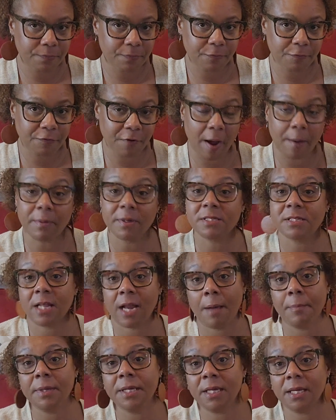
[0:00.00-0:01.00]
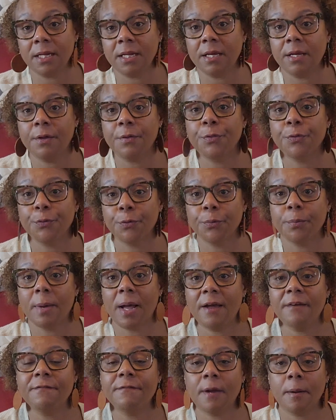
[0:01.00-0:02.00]
fabrics that I've been getting through
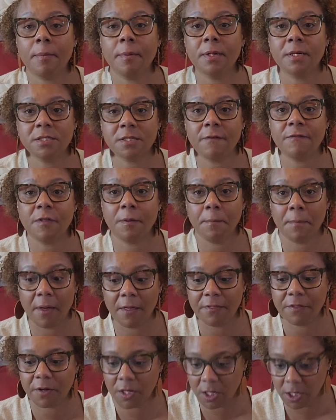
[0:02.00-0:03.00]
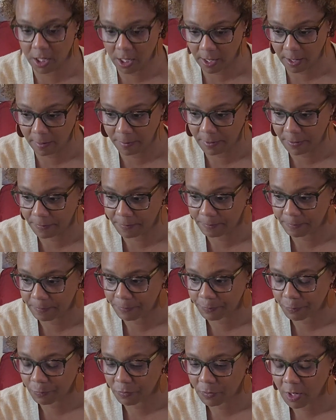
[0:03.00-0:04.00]
my Fabrics of the Month Club.
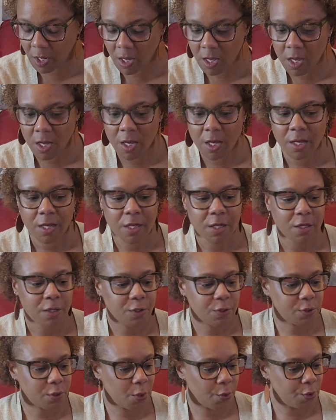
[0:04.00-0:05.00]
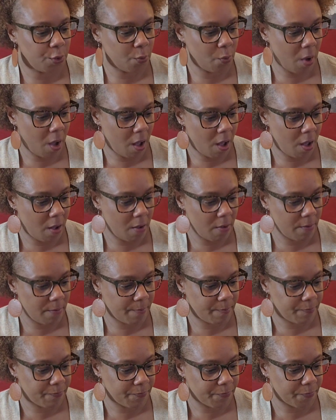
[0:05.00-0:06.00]
So you all,
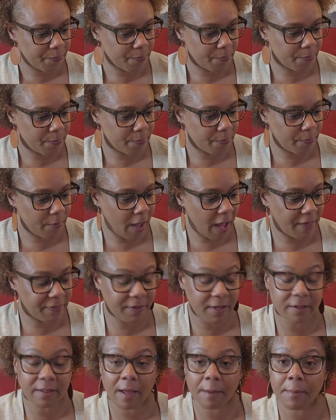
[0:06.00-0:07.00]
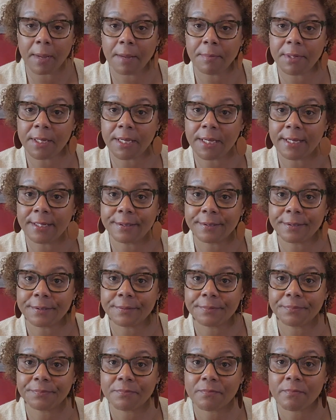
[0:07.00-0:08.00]
I think that may be it.
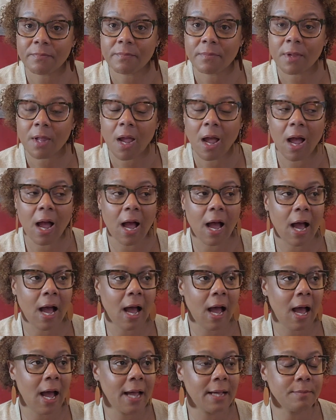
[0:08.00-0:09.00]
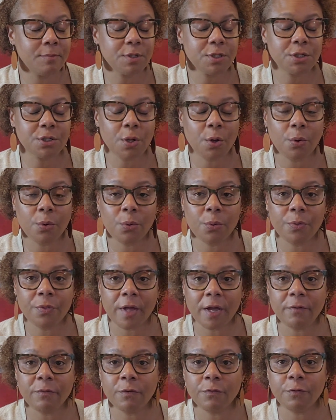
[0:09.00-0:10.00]
I am so
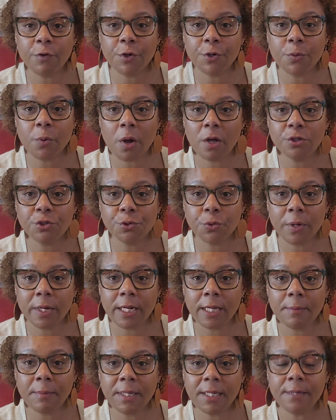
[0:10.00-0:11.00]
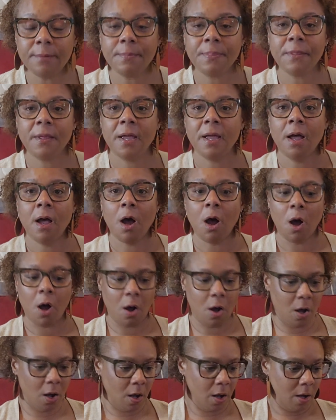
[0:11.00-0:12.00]
thankful for you all joining me.
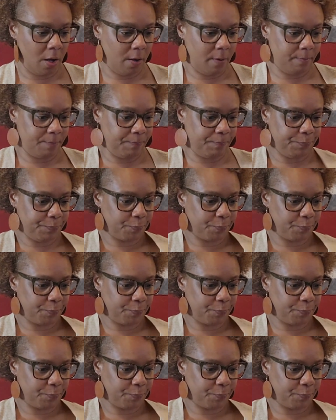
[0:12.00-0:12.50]
I